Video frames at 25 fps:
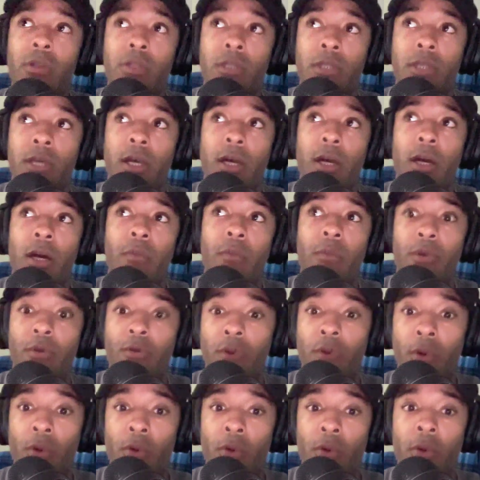job of
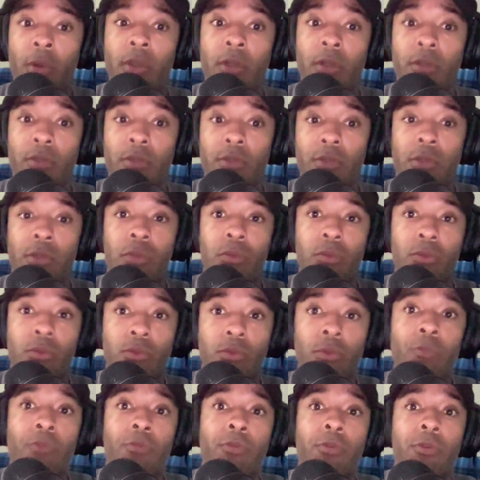holding them to
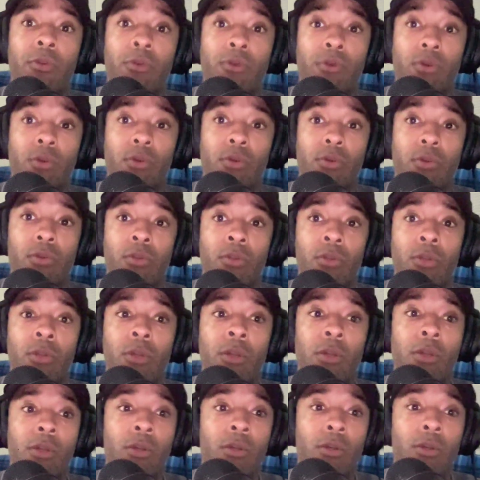two field goals
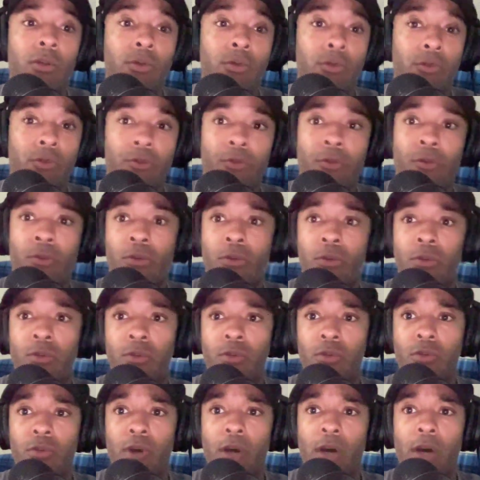on their first
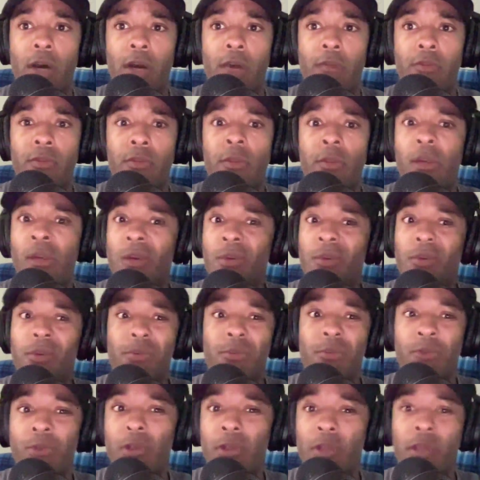two drives.
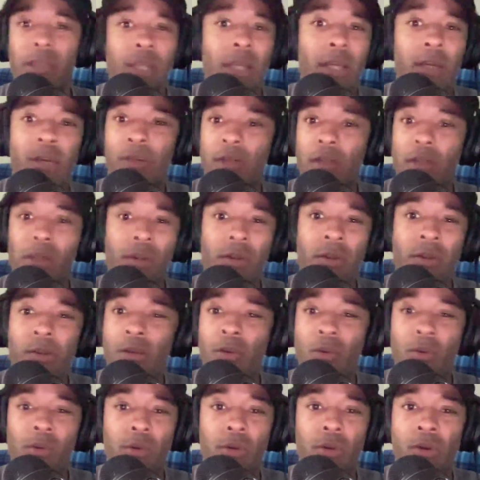When really they they could have
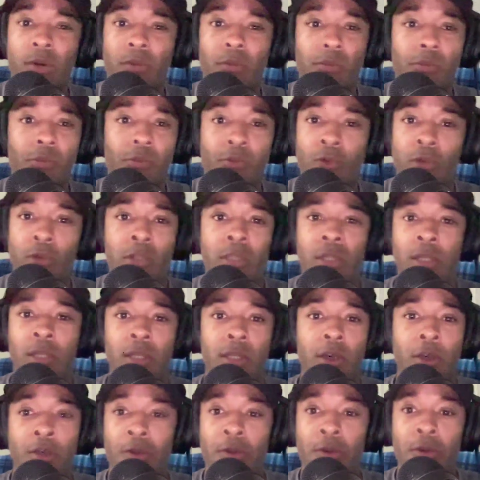gone up 14
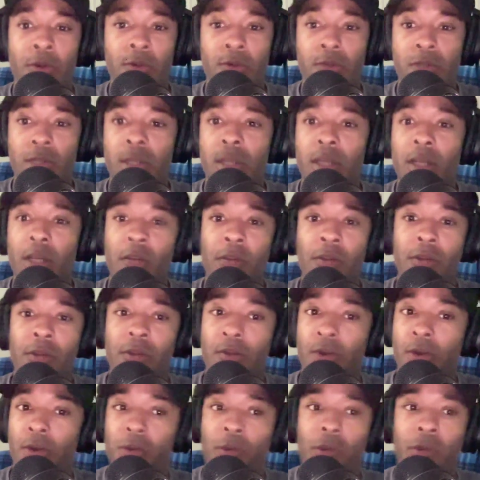nothing or 10
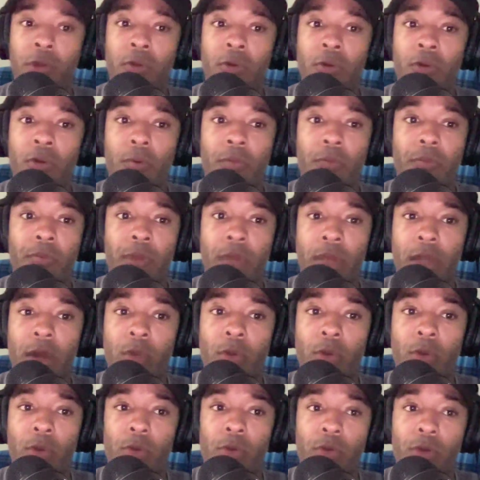nothing early on, and that
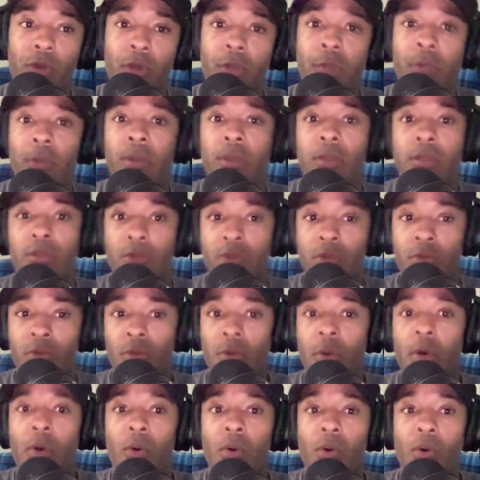would have really put us
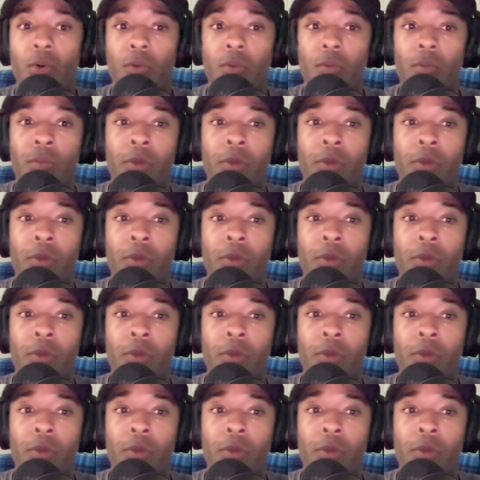into a hole.